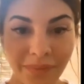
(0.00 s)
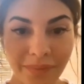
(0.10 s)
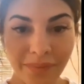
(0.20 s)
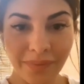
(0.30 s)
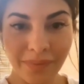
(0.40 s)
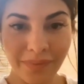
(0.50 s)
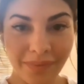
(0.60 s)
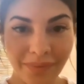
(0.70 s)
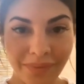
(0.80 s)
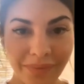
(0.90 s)

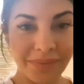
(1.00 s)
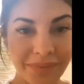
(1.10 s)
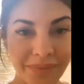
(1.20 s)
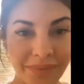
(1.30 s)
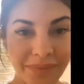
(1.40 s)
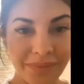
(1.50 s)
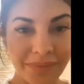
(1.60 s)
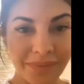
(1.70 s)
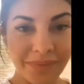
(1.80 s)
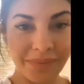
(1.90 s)

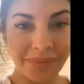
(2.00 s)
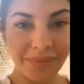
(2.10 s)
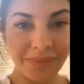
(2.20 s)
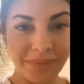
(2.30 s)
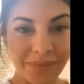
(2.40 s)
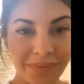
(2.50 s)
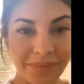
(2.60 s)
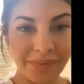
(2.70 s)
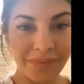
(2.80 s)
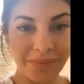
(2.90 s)

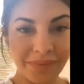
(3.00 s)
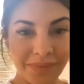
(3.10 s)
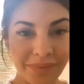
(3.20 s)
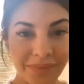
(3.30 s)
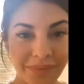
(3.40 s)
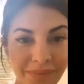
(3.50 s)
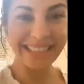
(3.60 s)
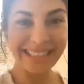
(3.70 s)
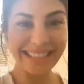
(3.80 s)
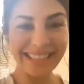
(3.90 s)

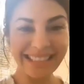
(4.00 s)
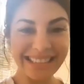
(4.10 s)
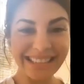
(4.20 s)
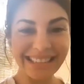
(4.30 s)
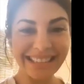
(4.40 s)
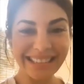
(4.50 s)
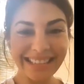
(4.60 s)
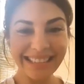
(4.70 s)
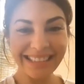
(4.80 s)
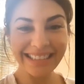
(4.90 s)

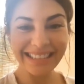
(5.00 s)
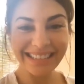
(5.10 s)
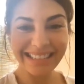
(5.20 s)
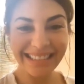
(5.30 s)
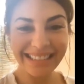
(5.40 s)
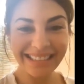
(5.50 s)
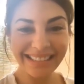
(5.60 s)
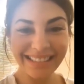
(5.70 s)
No one is speaking in this clip.